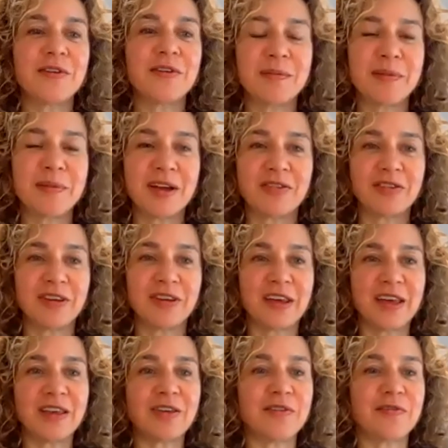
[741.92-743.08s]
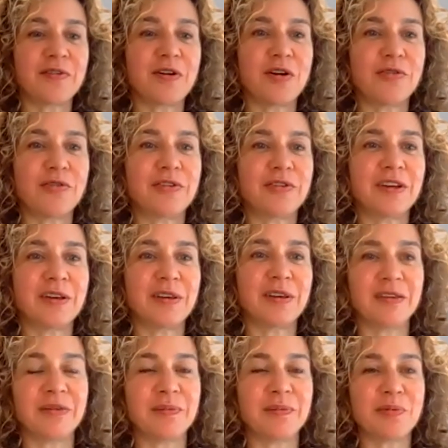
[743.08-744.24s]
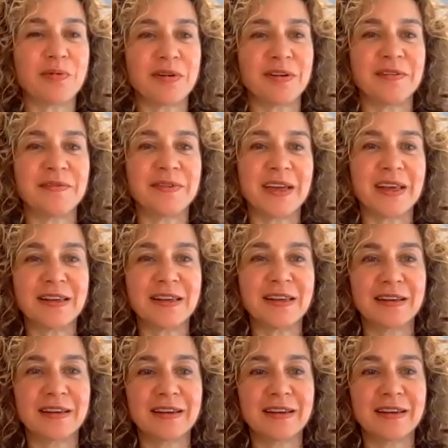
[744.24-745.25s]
very much. And thank you for hosting this important event.